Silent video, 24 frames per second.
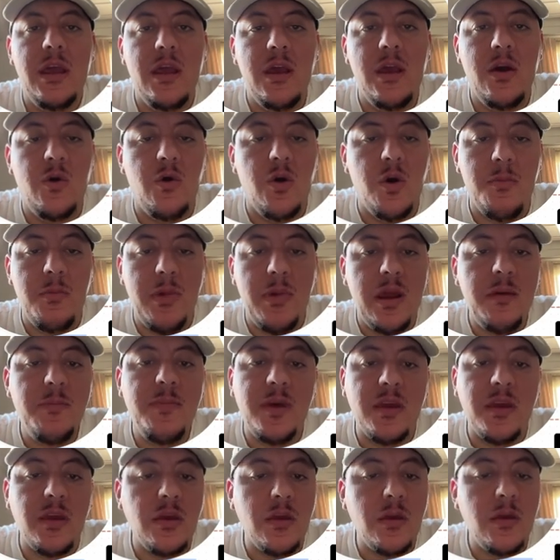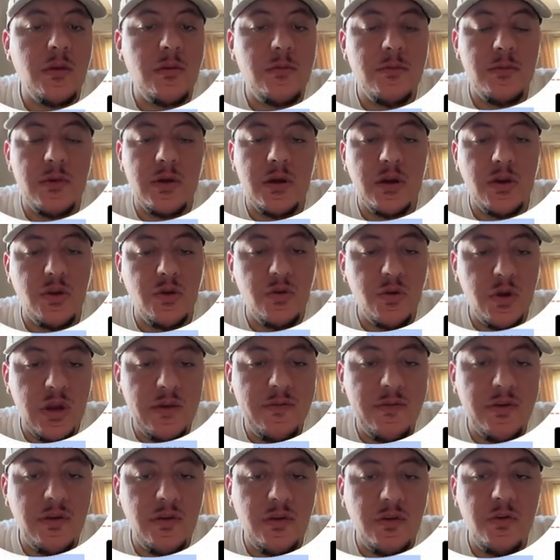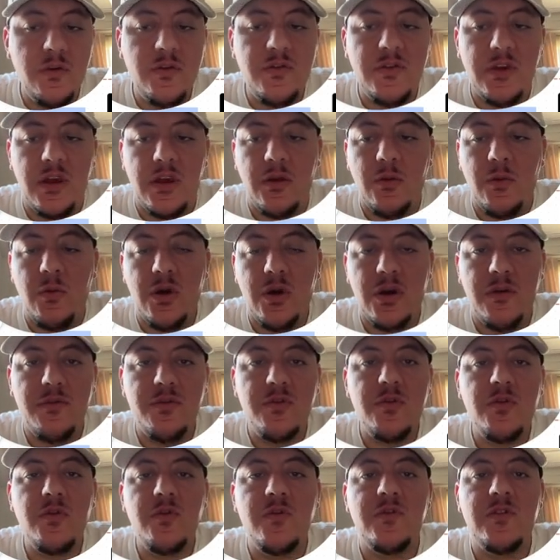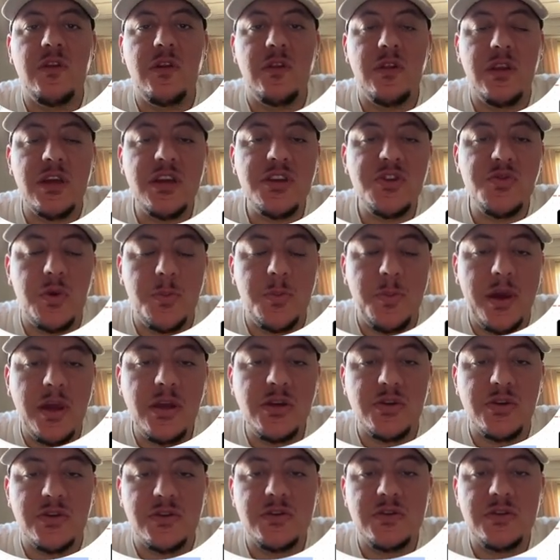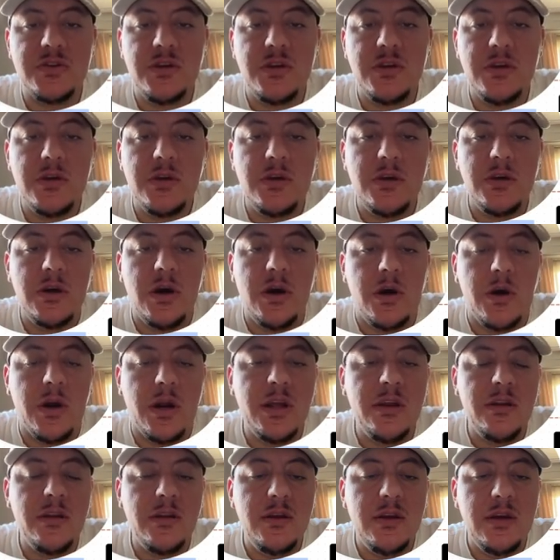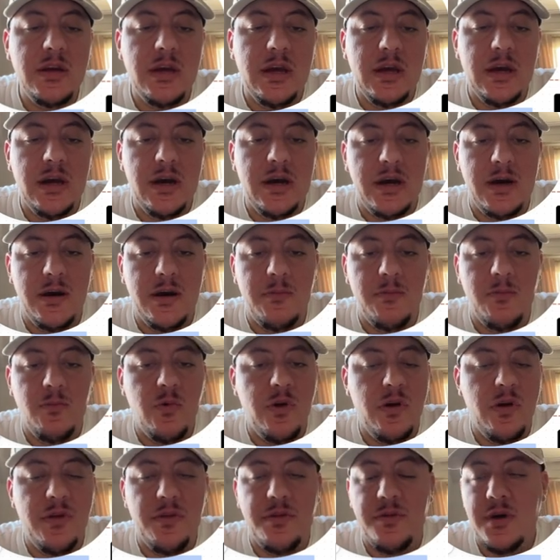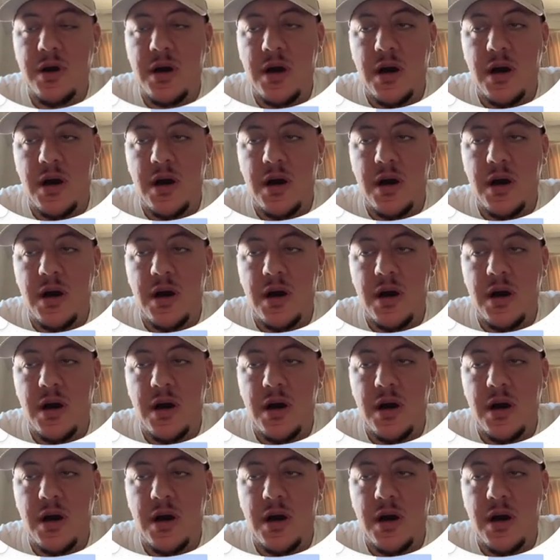or maybe you're even using one of those Linktree pages, all right, with